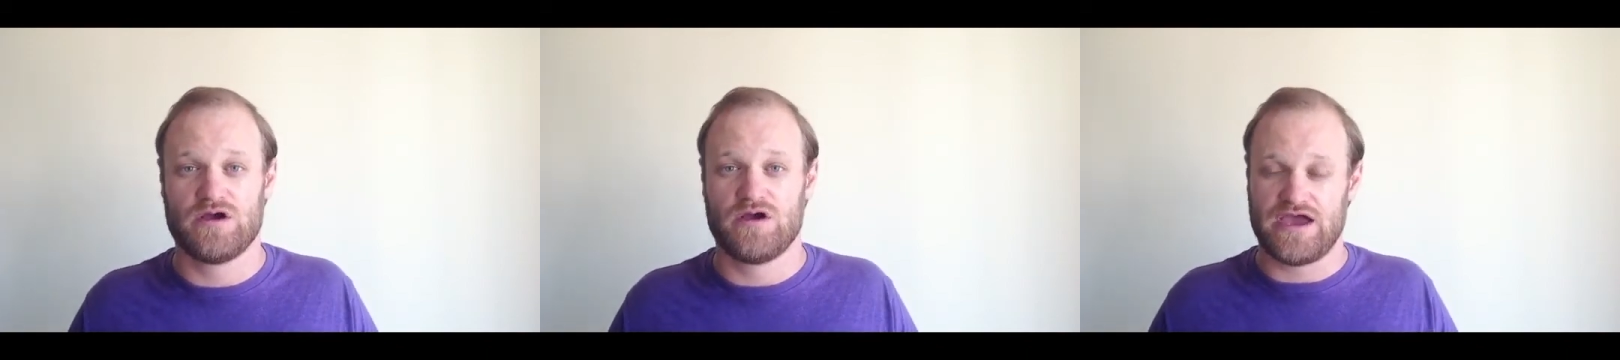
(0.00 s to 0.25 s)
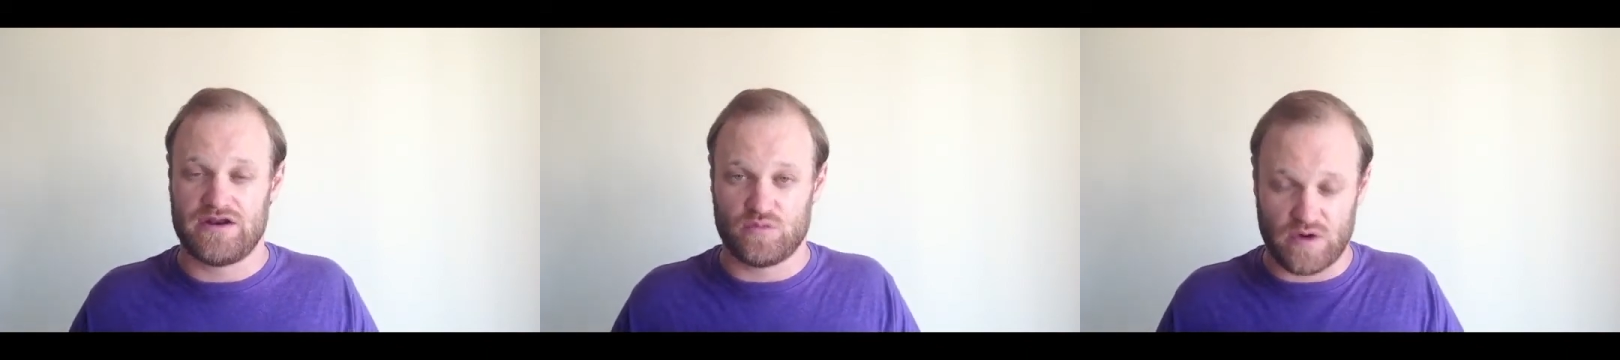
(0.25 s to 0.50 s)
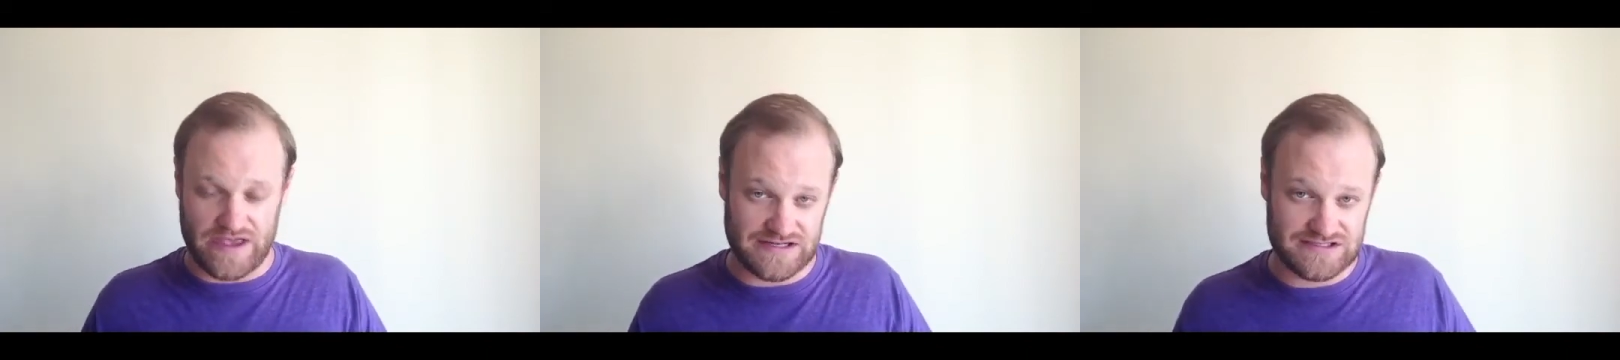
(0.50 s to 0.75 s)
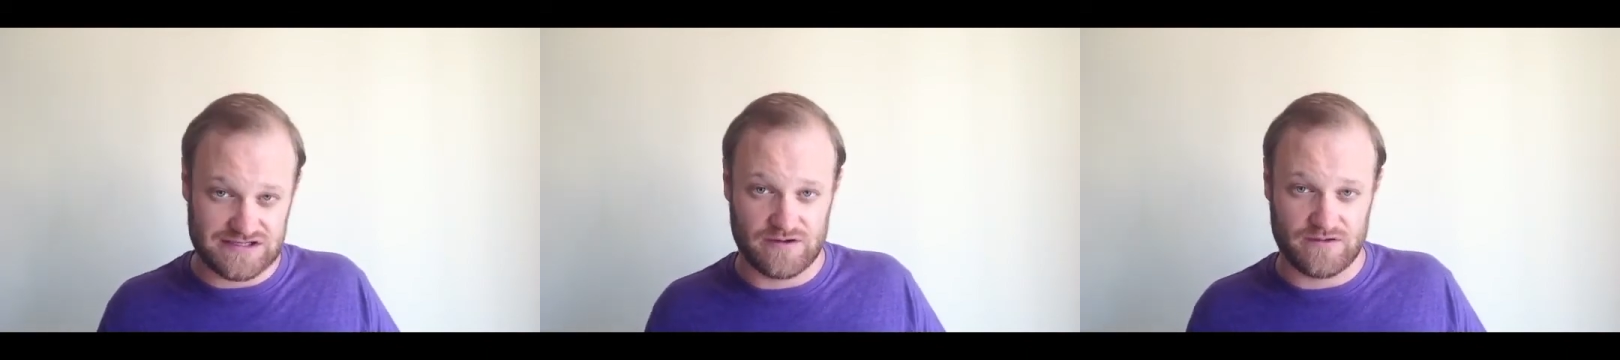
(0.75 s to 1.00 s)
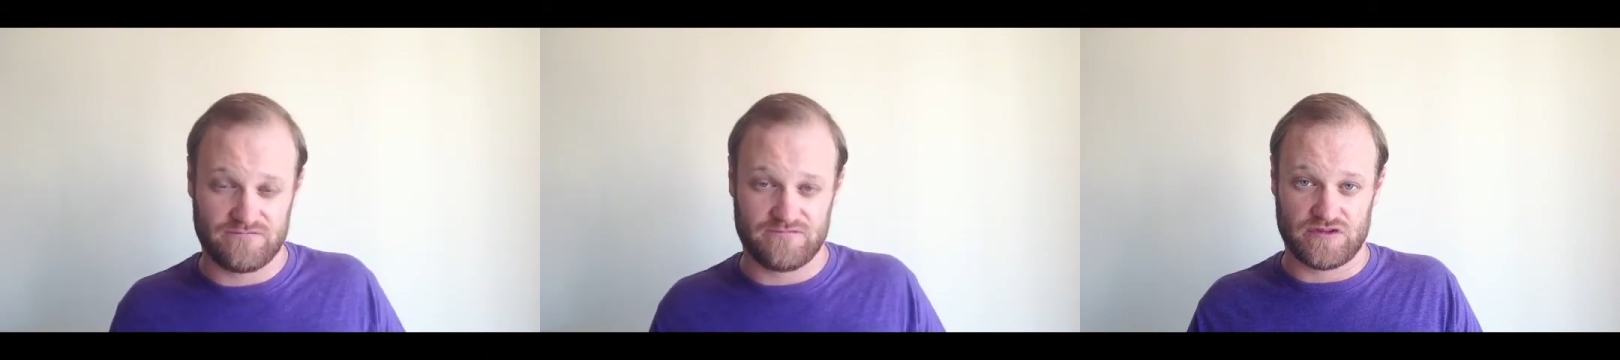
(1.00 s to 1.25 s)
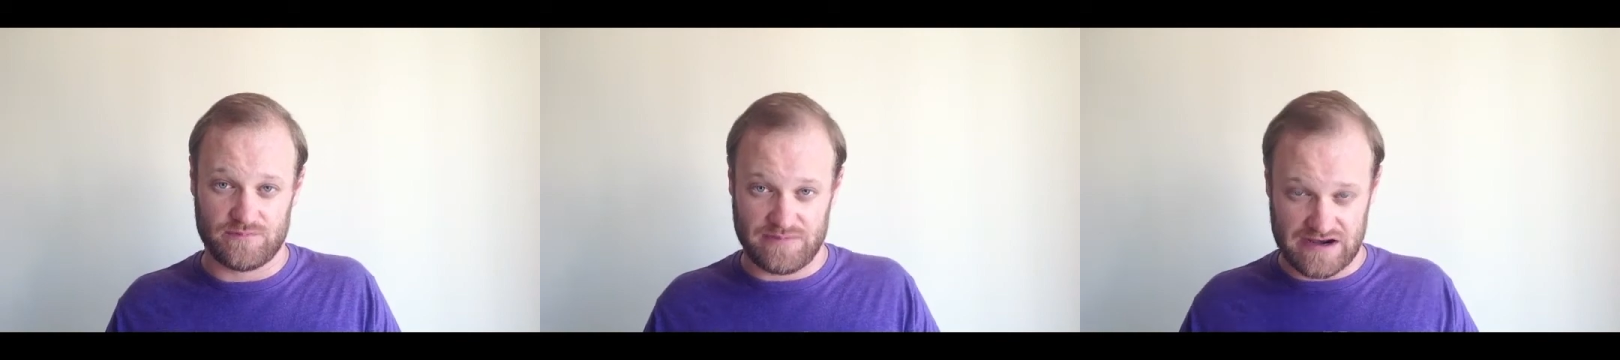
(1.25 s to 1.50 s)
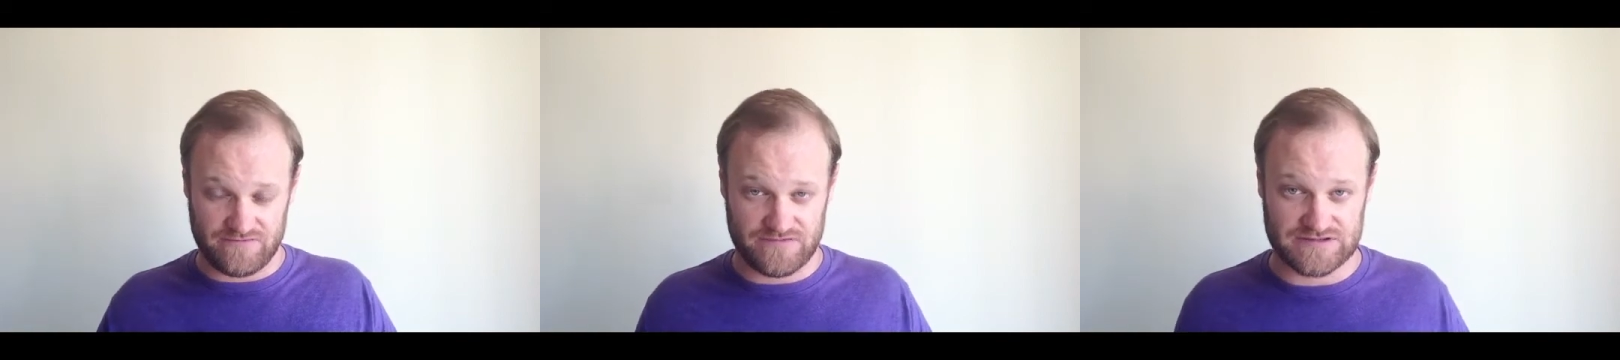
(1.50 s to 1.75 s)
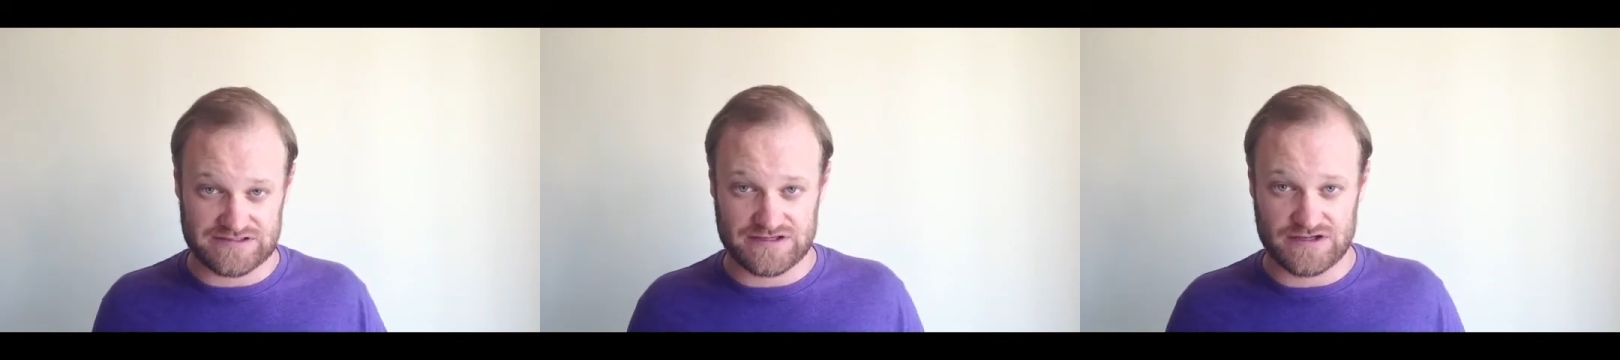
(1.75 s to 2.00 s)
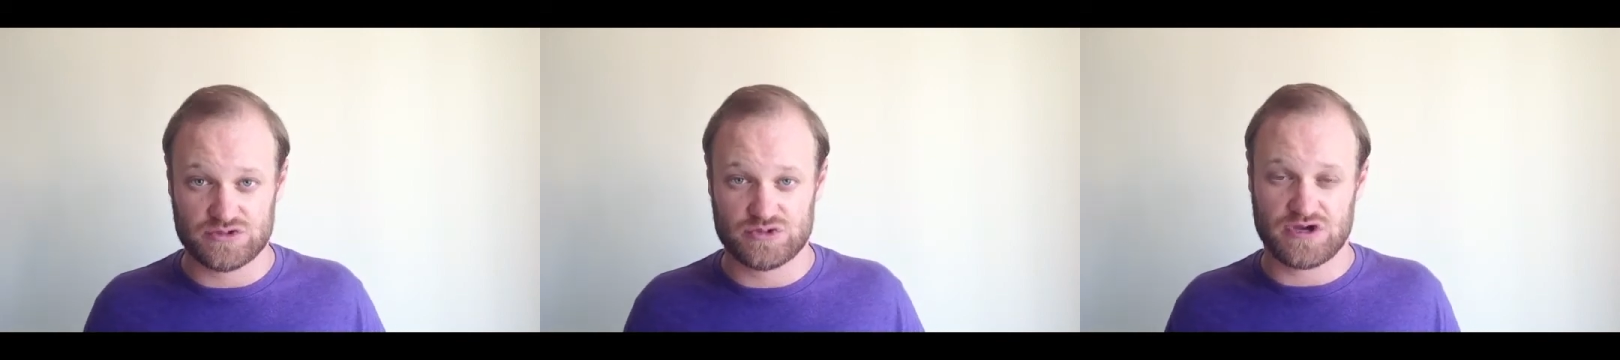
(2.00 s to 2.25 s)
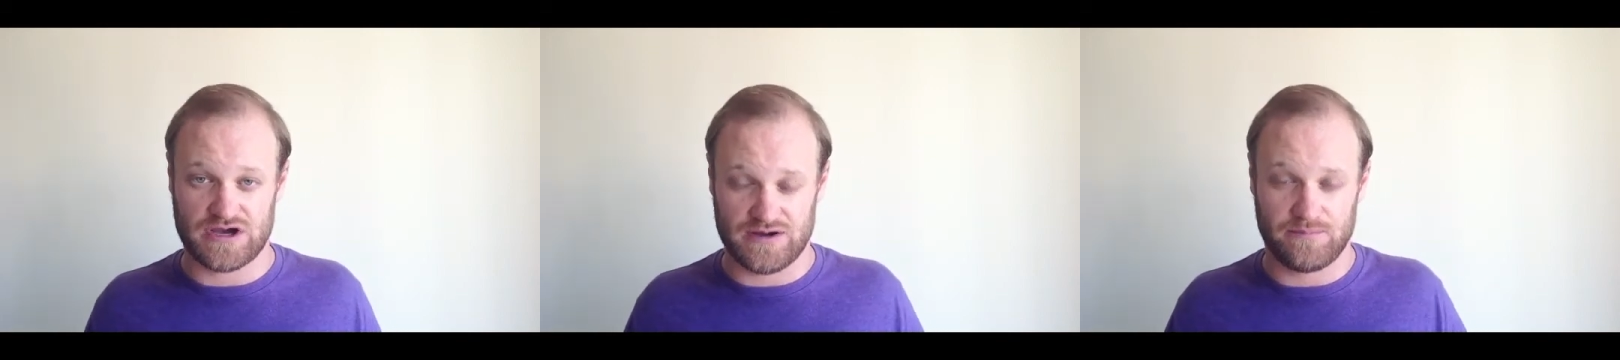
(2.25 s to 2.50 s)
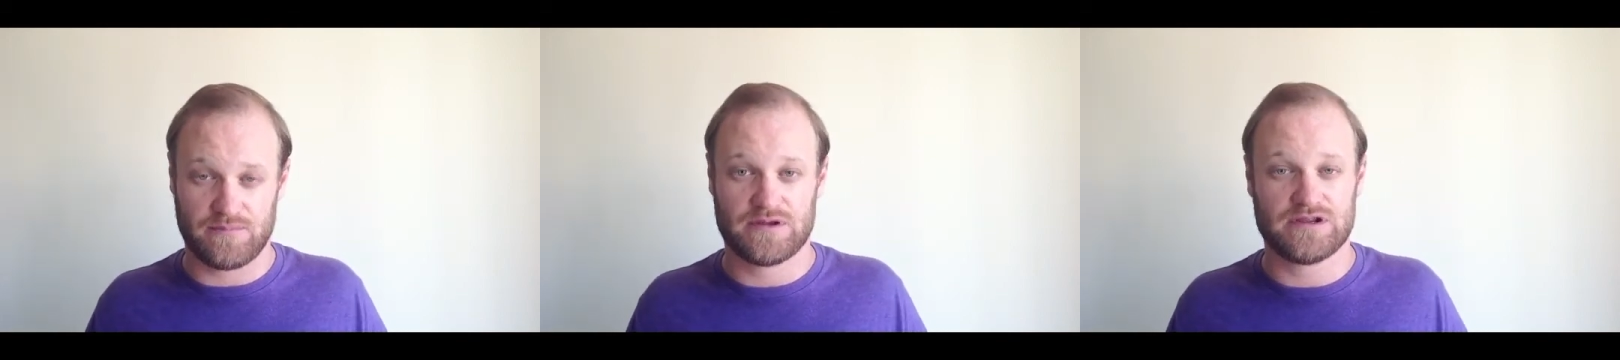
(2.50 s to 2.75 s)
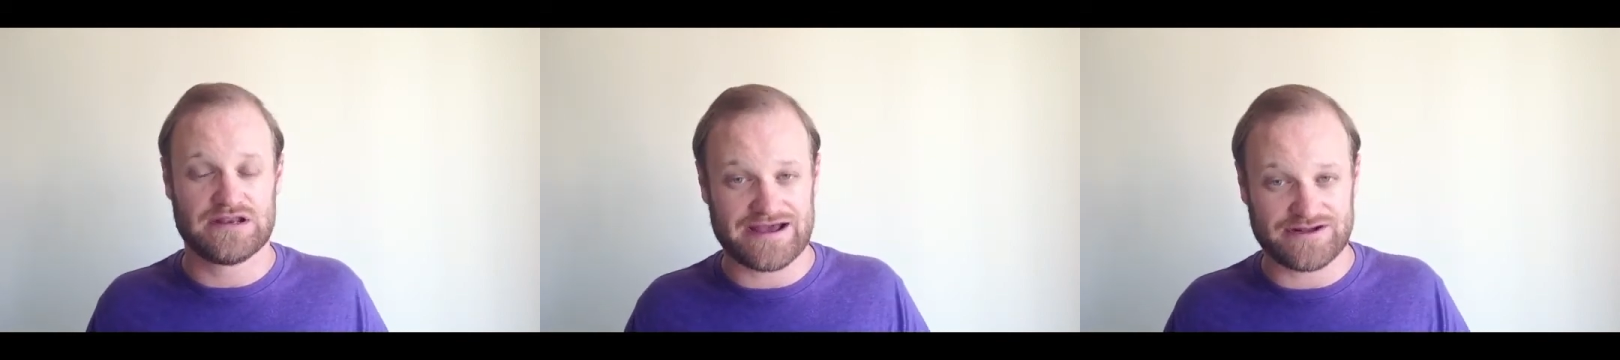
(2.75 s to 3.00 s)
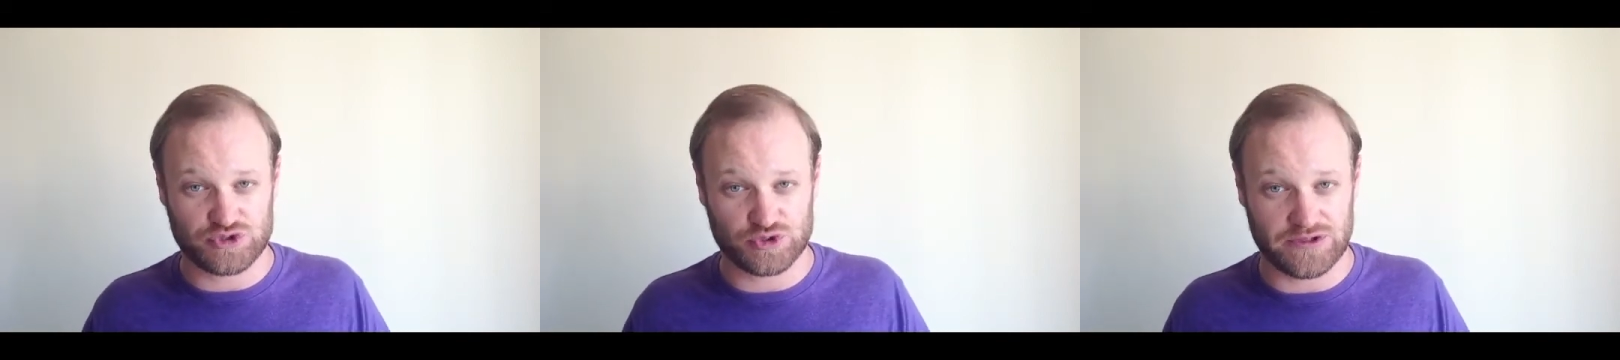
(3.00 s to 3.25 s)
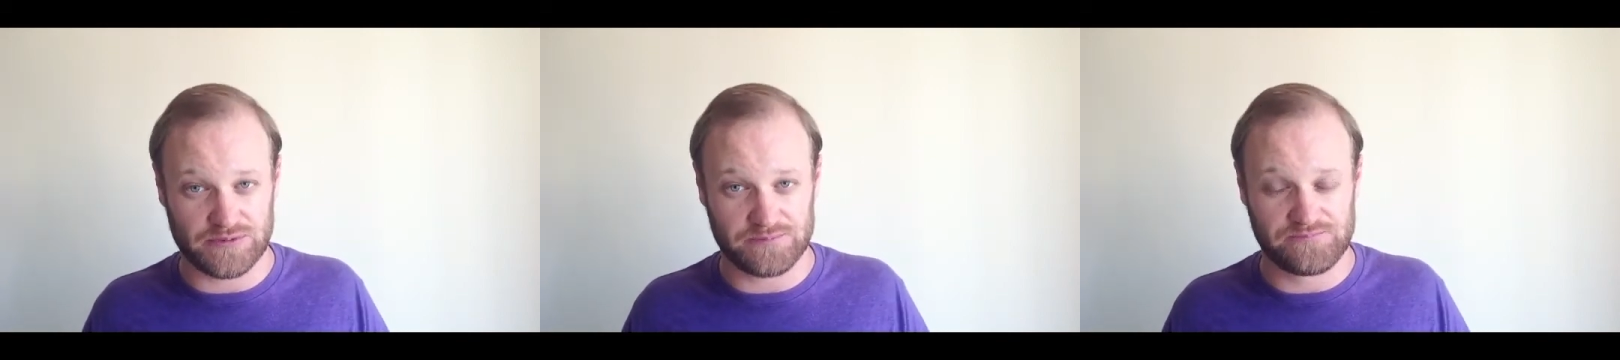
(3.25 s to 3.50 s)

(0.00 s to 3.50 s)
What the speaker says: and wait for the benefits to come naturally.